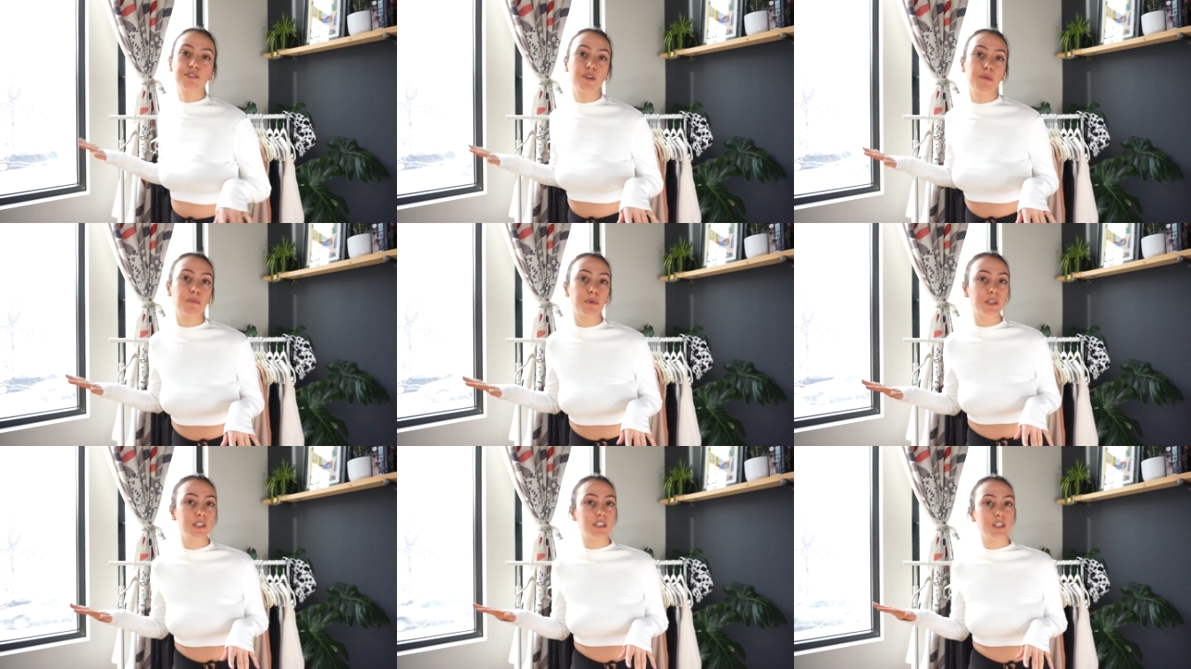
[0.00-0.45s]

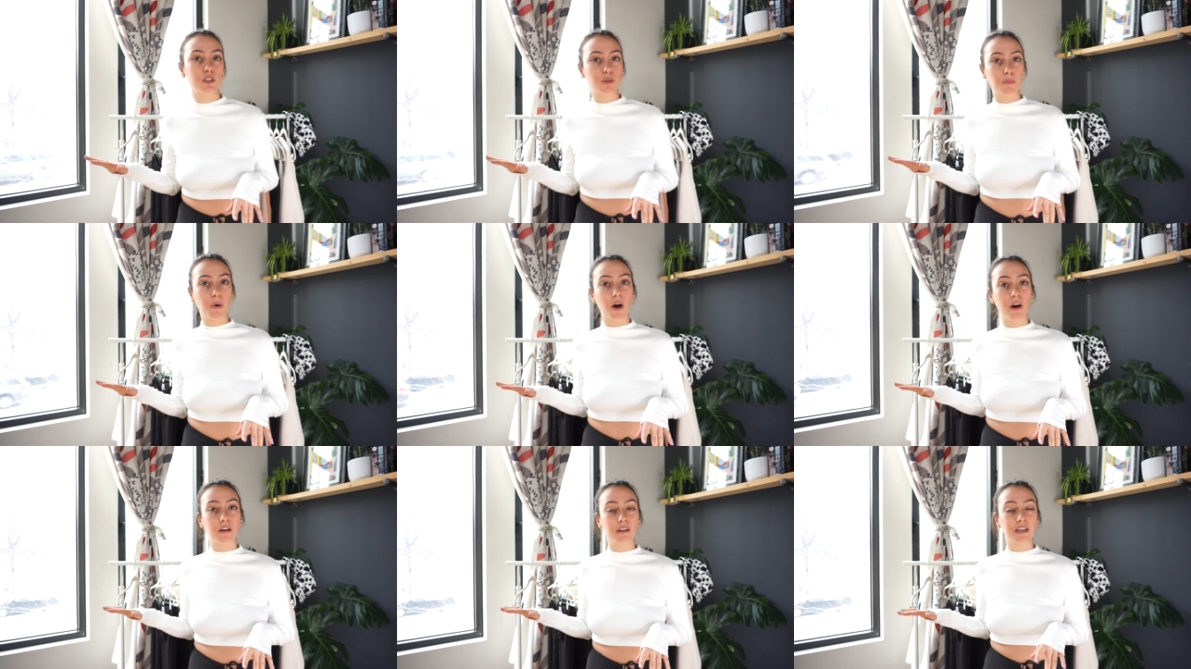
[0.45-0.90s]
from Princess
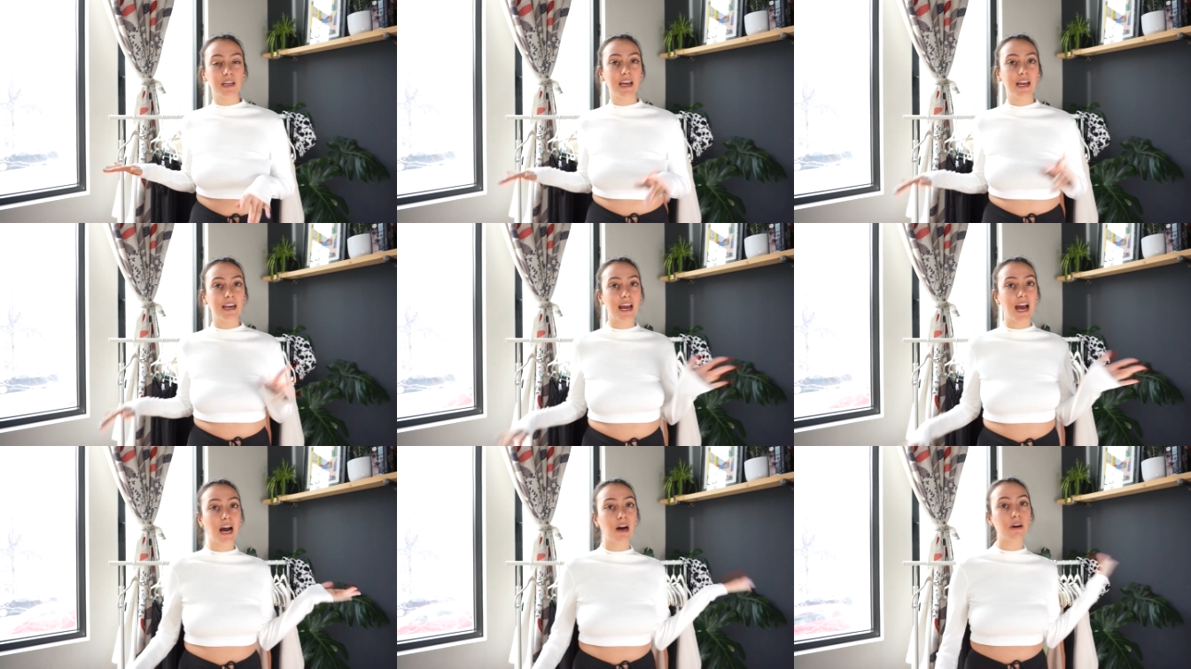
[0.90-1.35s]
Polly
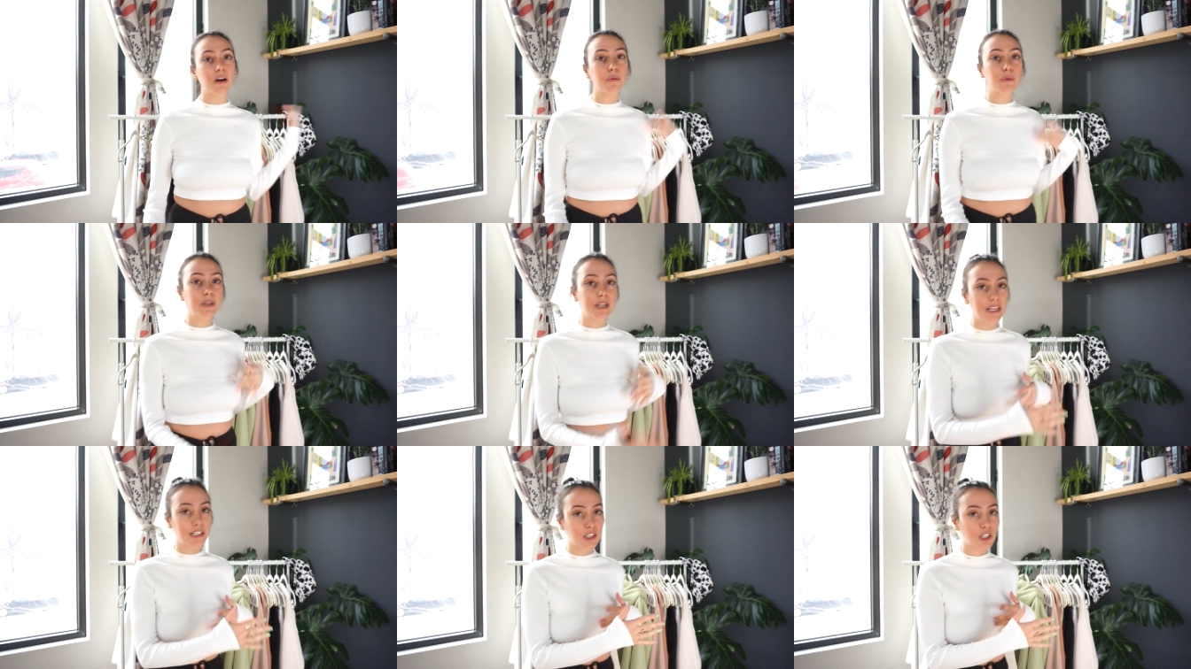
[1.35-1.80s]
and how I
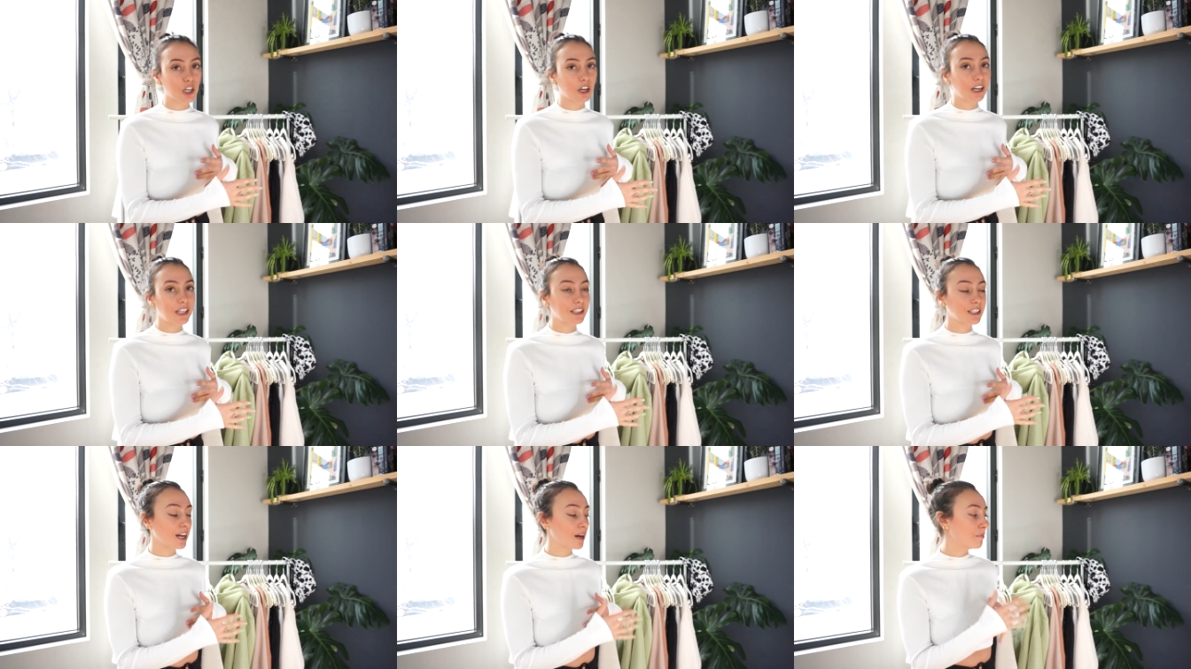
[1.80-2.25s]
would
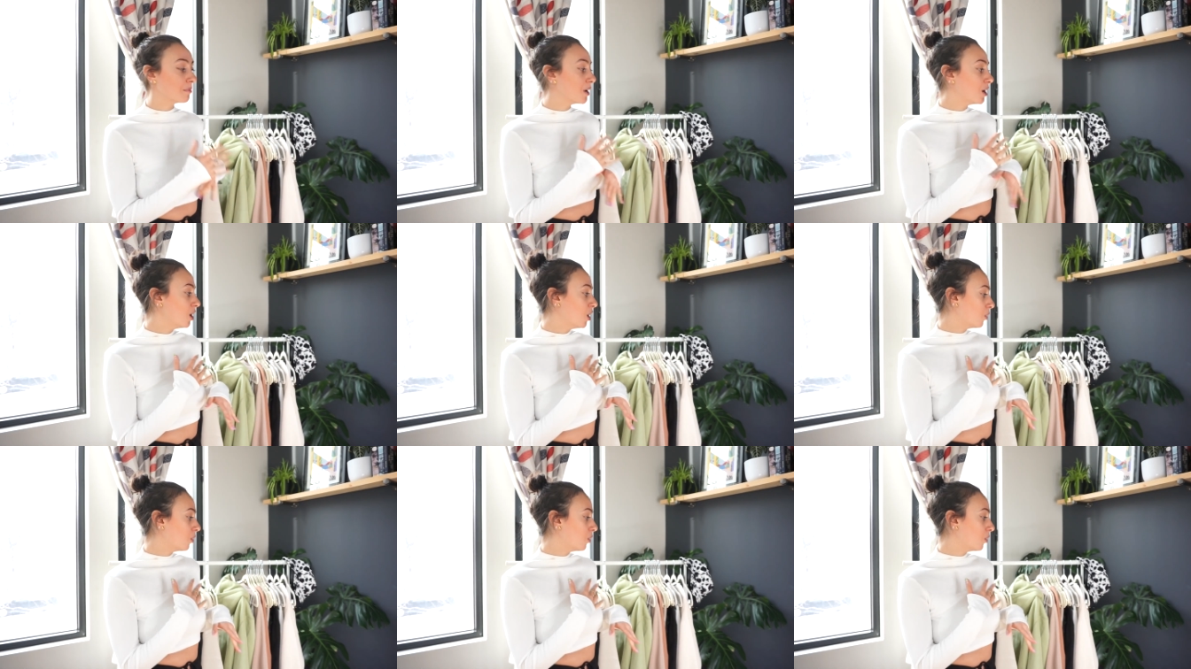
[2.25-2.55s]
integrate them